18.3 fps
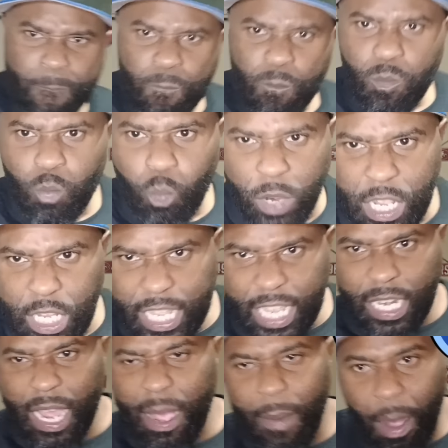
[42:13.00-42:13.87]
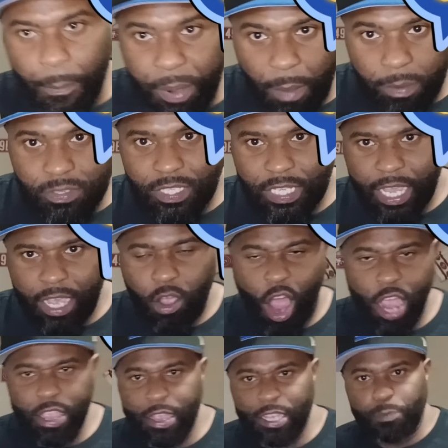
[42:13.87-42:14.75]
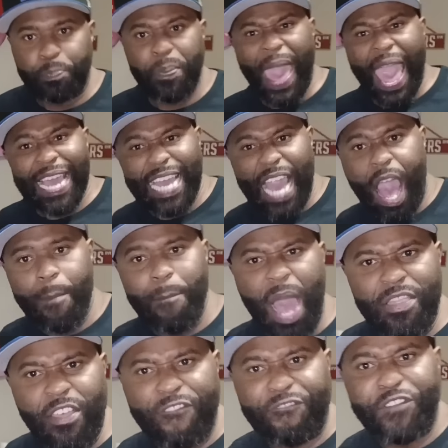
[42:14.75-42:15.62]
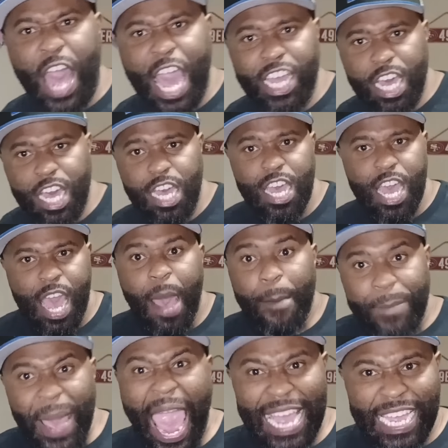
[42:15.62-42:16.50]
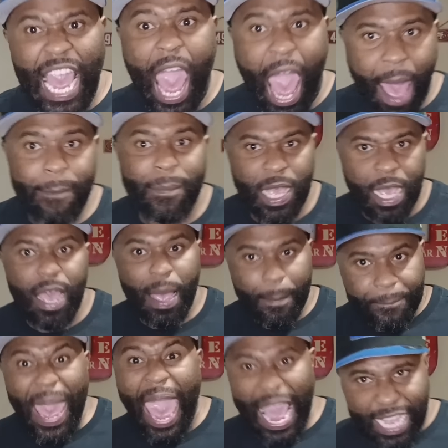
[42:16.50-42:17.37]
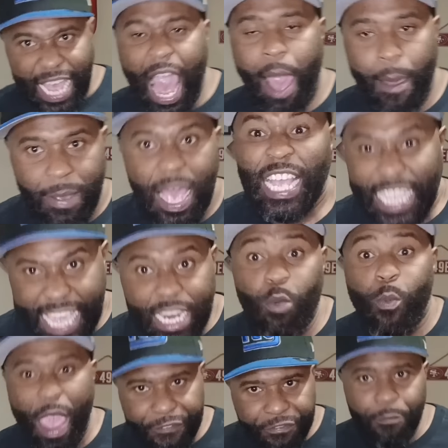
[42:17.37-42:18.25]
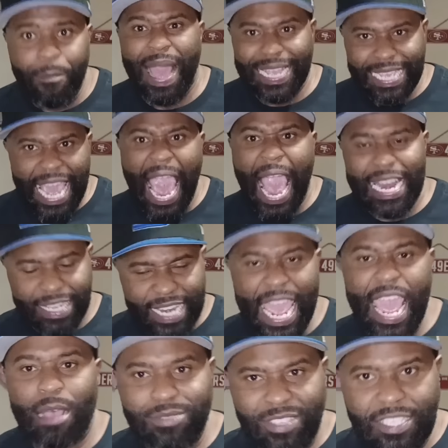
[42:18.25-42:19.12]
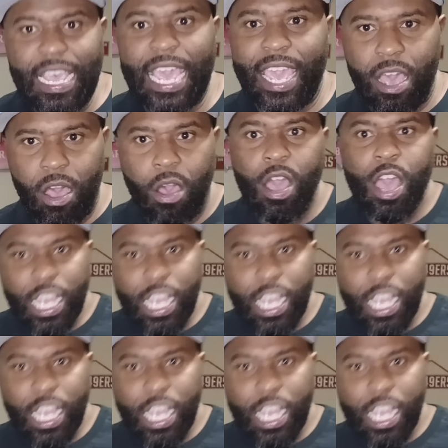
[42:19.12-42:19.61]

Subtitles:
when he get there, my Bubble Cell, all you hear is, back up, motherfucker, back up, back up. Get away from my goddamn cell.